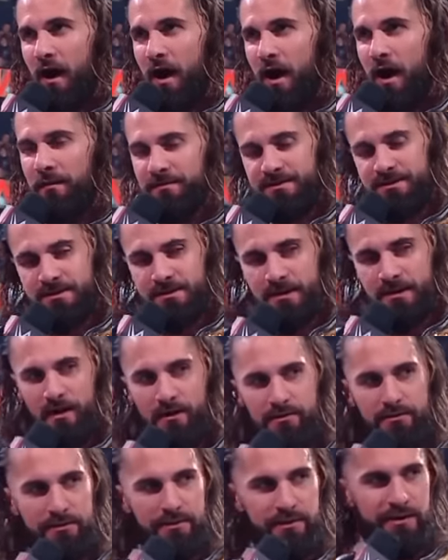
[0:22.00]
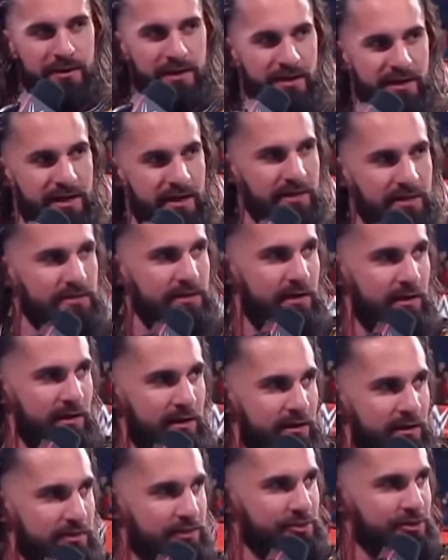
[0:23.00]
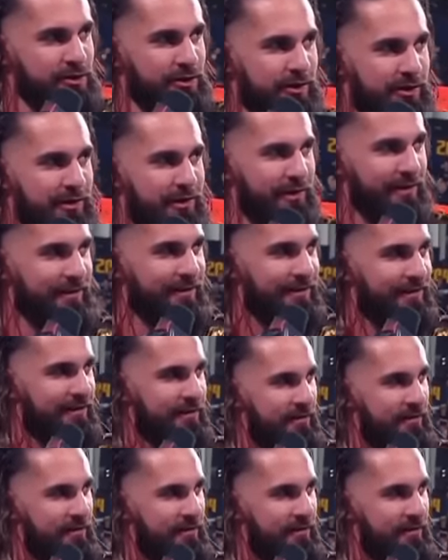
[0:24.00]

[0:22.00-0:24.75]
I'm starting to get the itch again.